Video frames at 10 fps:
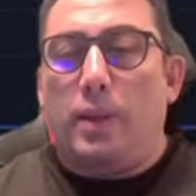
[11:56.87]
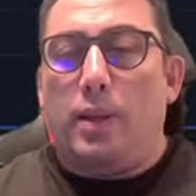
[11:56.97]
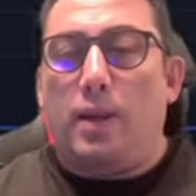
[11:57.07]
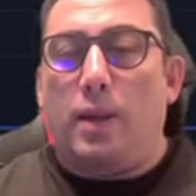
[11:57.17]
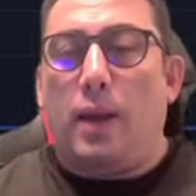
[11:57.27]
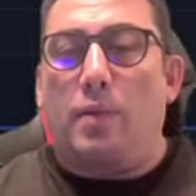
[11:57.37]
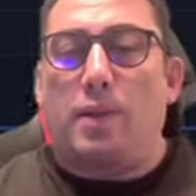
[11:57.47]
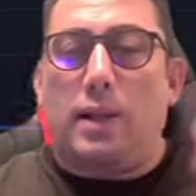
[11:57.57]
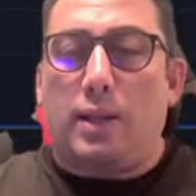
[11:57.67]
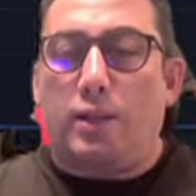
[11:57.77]
every
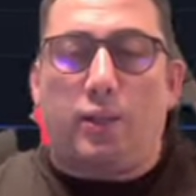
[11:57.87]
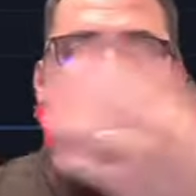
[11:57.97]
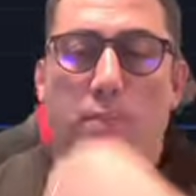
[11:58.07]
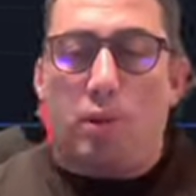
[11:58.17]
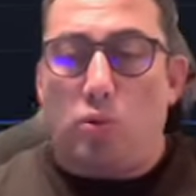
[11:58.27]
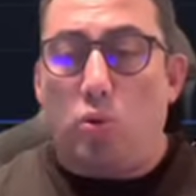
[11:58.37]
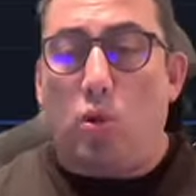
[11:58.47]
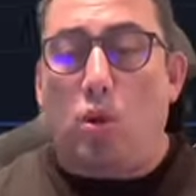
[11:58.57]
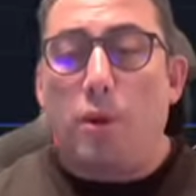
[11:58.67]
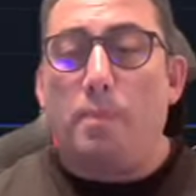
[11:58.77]
night 15 minutes
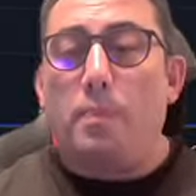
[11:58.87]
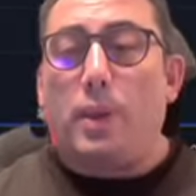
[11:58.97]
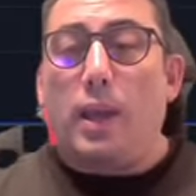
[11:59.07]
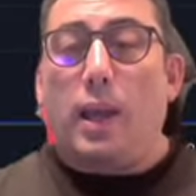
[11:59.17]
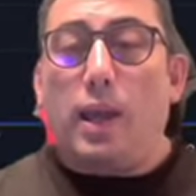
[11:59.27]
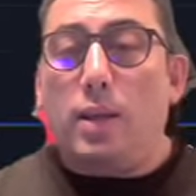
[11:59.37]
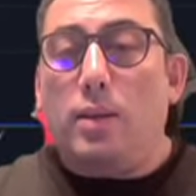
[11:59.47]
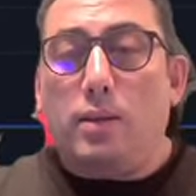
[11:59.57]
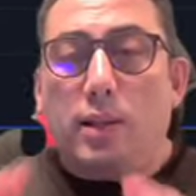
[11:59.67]
work and that's the